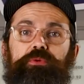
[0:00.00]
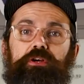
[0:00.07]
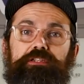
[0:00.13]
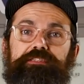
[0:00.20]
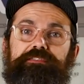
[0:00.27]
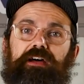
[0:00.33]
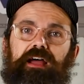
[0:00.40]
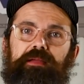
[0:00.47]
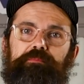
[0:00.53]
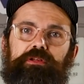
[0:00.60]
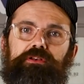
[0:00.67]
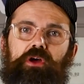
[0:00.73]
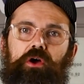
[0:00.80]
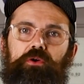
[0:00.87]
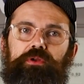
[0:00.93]
we've got
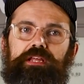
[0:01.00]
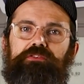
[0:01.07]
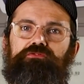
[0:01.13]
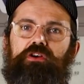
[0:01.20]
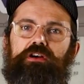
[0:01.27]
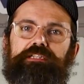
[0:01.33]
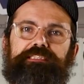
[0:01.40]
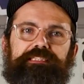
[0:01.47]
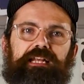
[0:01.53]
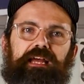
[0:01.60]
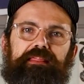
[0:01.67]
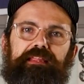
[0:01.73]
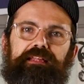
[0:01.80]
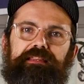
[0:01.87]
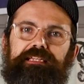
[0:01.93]
diamond honing rods, and I
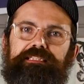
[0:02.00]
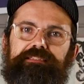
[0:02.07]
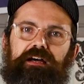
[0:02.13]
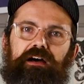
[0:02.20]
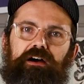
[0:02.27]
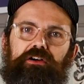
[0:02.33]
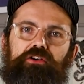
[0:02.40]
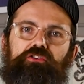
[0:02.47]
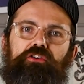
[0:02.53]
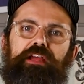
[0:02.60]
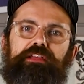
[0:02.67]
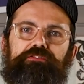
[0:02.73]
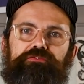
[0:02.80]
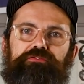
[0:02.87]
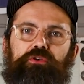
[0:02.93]
think these are
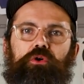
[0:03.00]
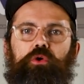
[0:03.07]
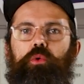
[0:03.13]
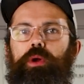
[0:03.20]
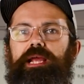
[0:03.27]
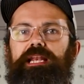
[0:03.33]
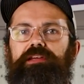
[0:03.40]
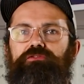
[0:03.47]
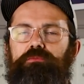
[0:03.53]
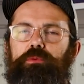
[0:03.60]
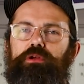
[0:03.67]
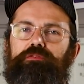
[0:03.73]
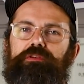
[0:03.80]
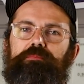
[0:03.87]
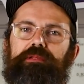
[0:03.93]
great for quickly
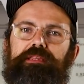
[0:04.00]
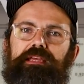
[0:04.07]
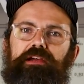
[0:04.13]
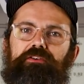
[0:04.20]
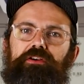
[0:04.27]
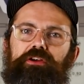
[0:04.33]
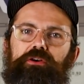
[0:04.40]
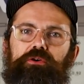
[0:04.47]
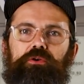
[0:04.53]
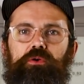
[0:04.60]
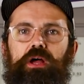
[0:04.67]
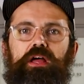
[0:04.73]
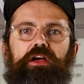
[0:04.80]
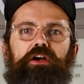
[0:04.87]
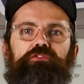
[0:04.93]
removing
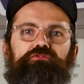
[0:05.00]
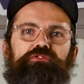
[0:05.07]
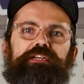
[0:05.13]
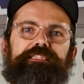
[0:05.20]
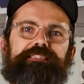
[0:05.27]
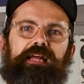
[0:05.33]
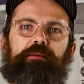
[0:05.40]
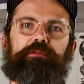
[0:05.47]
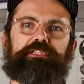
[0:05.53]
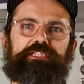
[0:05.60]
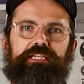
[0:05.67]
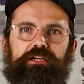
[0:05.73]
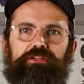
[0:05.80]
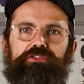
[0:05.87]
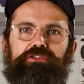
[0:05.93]
material and re-establishing a